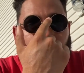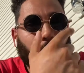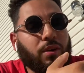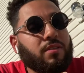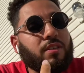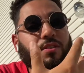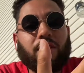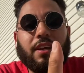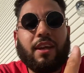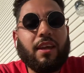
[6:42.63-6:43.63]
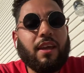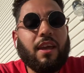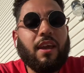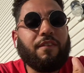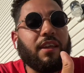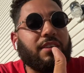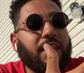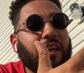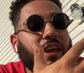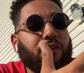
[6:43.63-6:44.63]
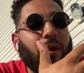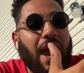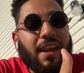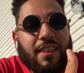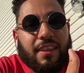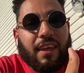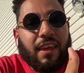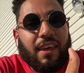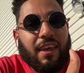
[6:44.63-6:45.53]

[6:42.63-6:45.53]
they start getting, if they give you anything,